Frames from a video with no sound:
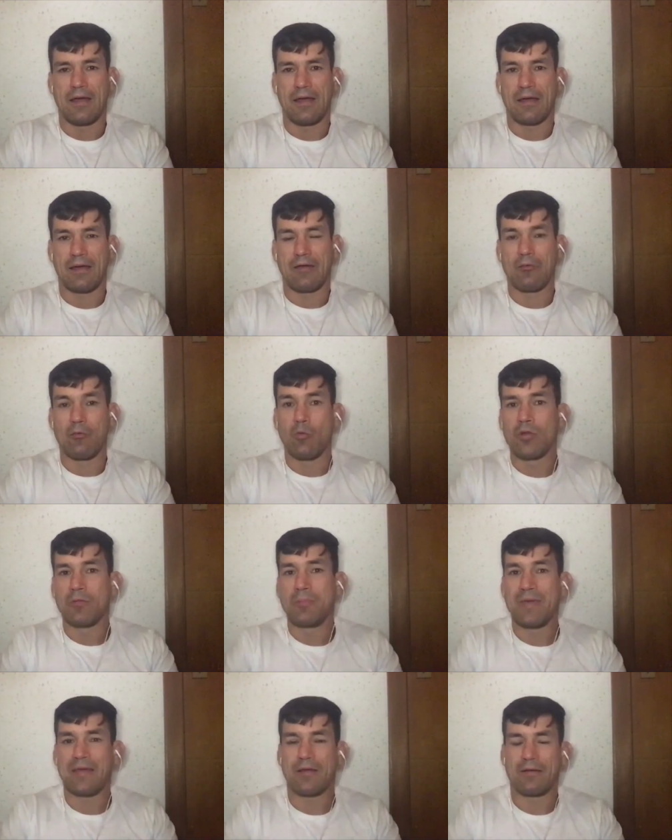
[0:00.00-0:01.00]
it
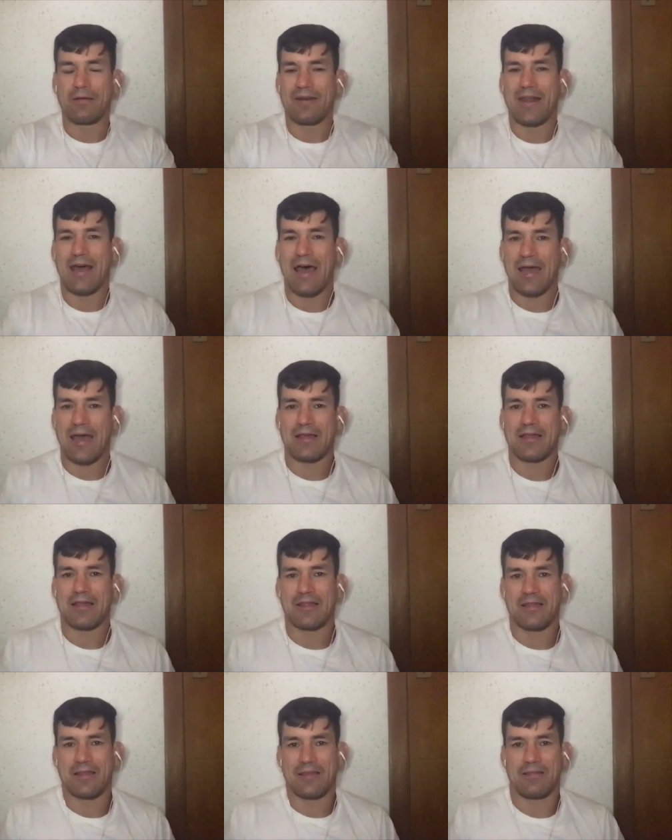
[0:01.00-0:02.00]
would be
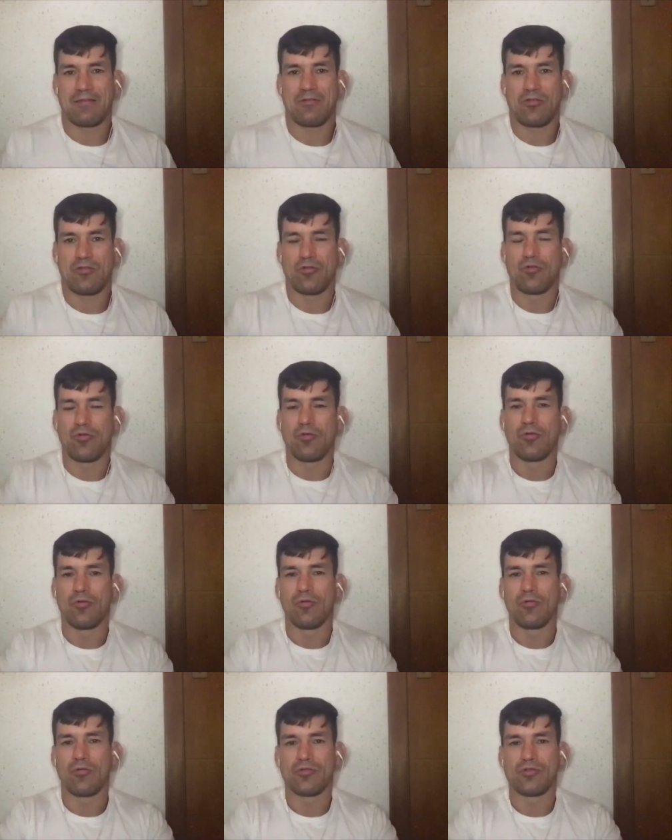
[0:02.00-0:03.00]
nice
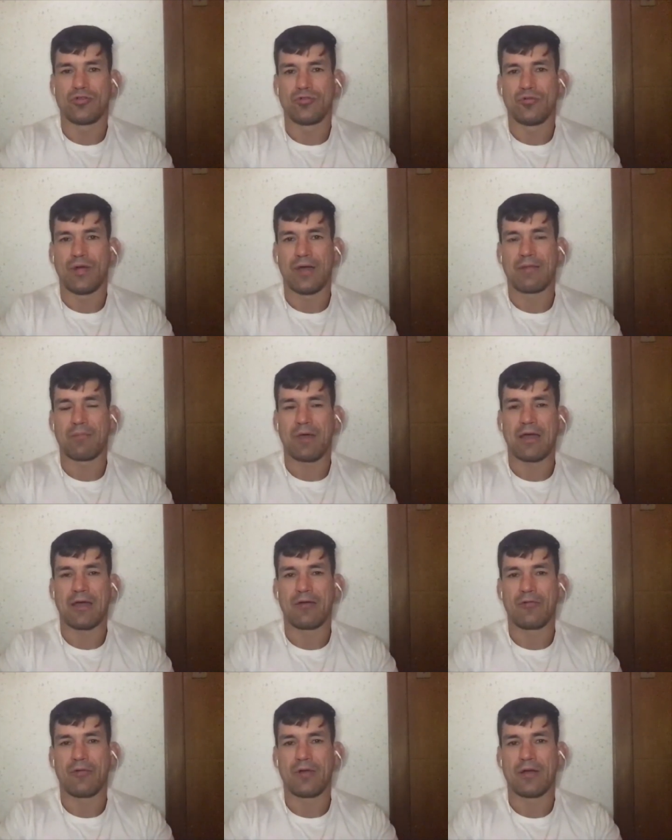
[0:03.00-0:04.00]
to to end my
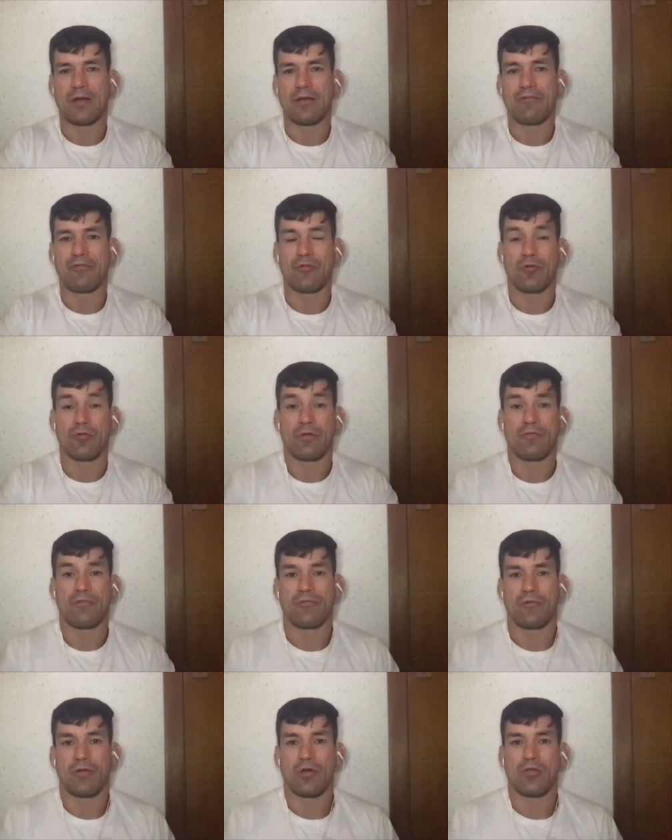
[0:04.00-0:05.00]
career in front of
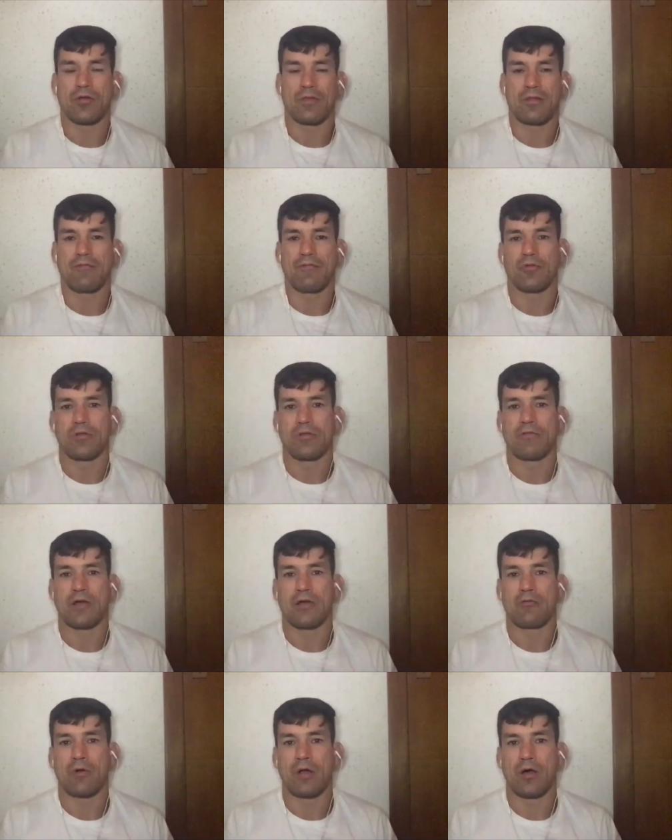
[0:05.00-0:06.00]
not just in front of a
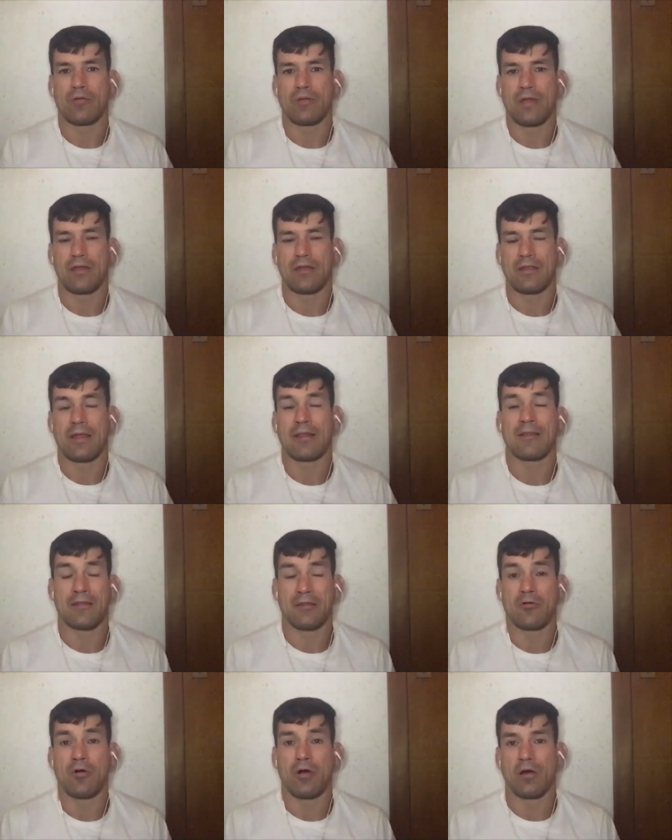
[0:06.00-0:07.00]
crowd that
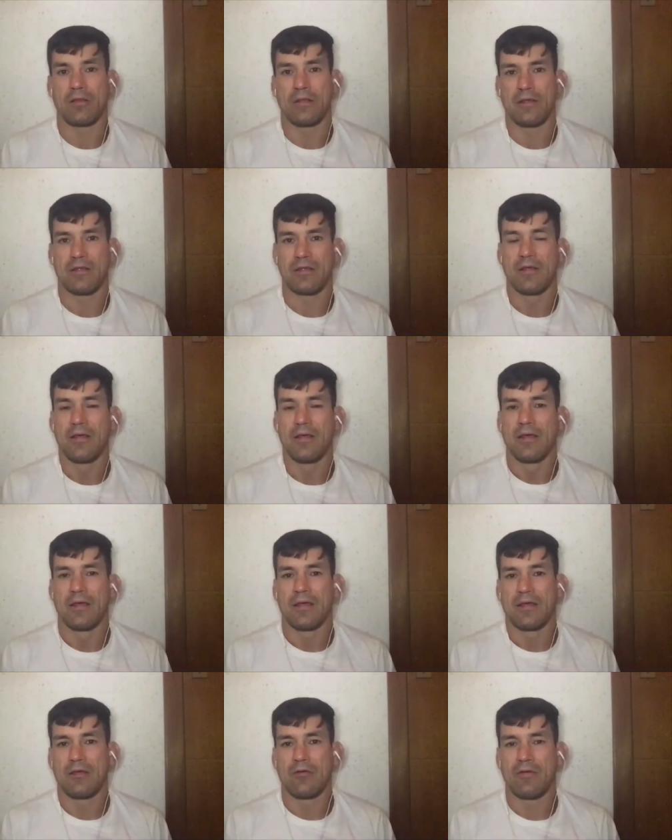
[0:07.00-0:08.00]
thanks to all this
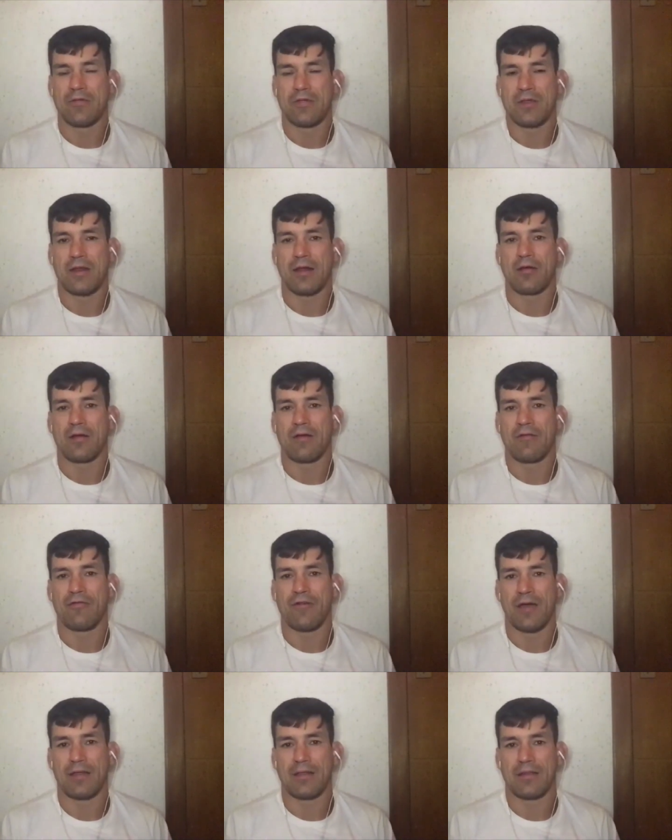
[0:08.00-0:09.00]
UFC gonna
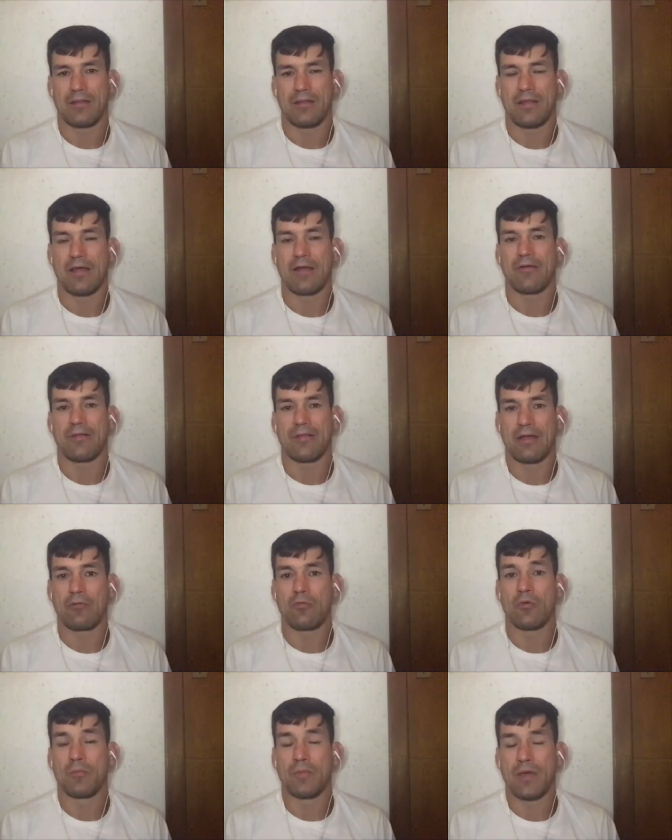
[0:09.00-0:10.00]
fight. There
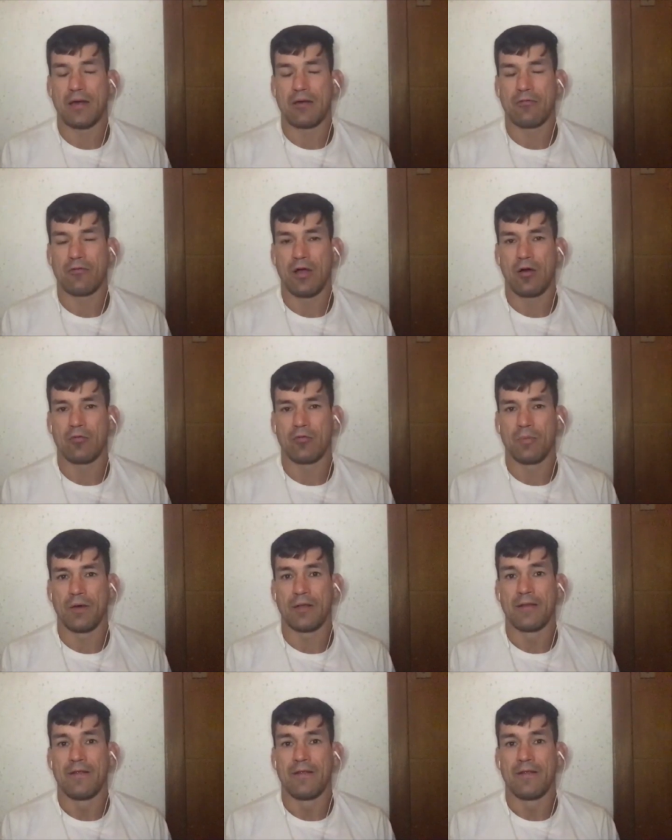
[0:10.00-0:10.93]
there will be a crowd, but